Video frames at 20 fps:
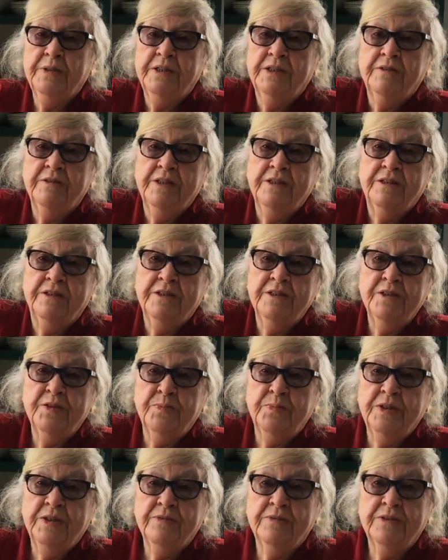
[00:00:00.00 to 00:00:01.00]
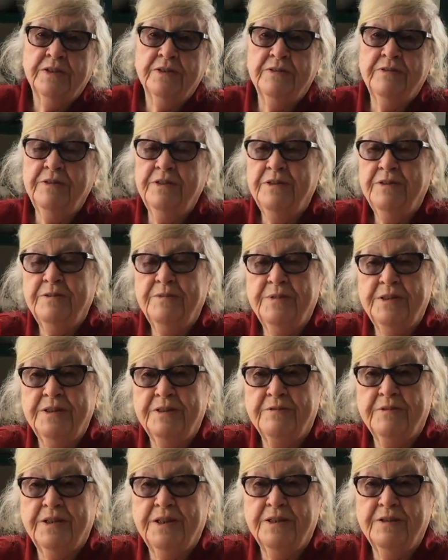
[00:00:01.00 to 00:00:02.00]
to be down here this spring
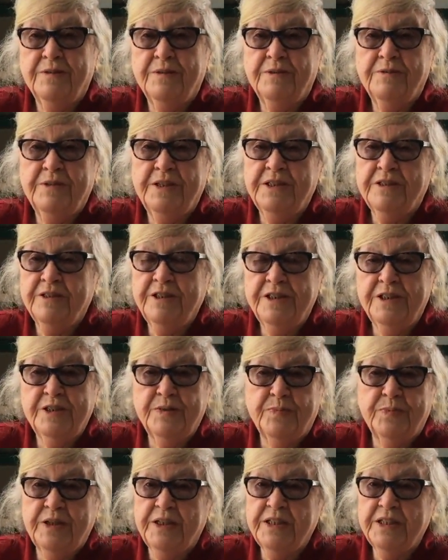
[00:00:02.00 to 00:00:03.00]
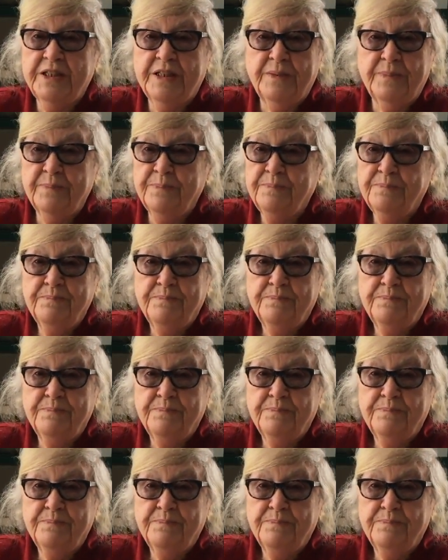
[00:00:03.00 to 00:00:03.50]
when the ice is breaking up.